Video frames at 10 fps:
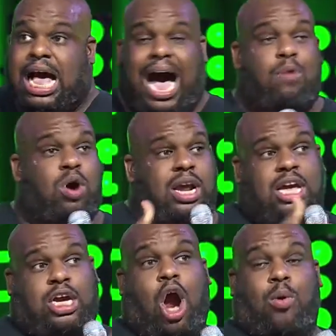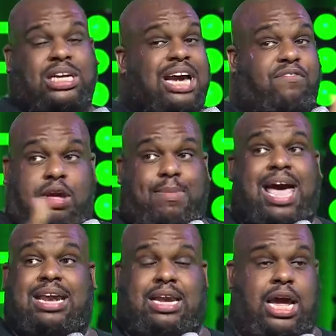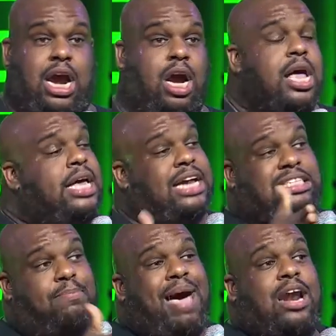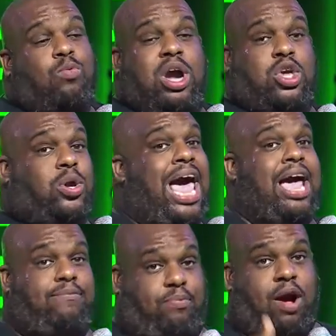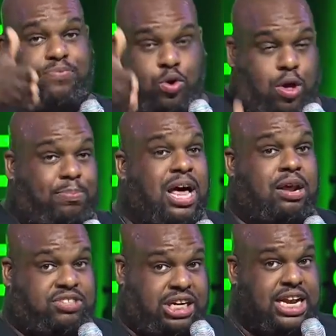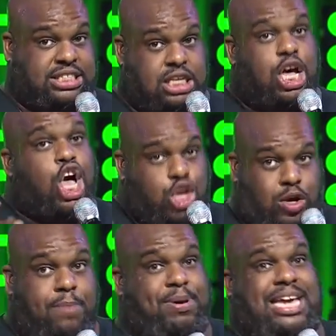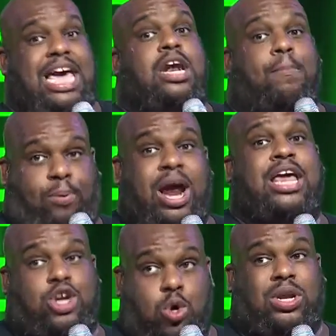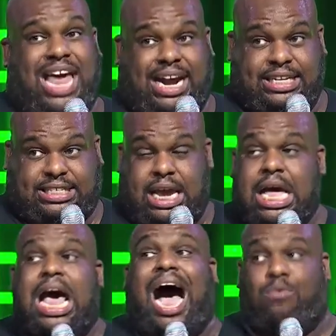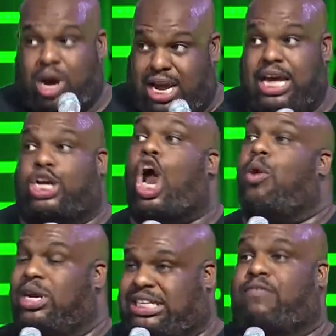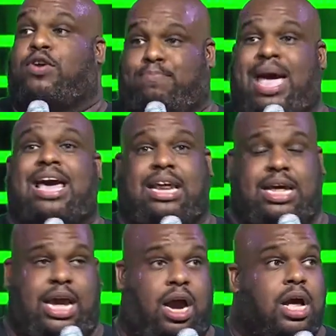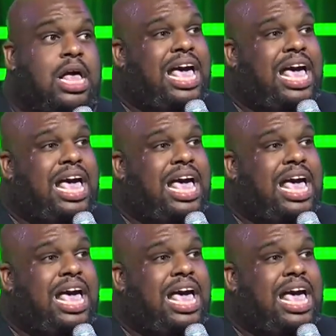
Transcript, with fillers: I want to encourage every man in here. Doesn't matter where you came from, through the blood of Jesus, you can begin a brand new legacy. I want to encourage every man in here.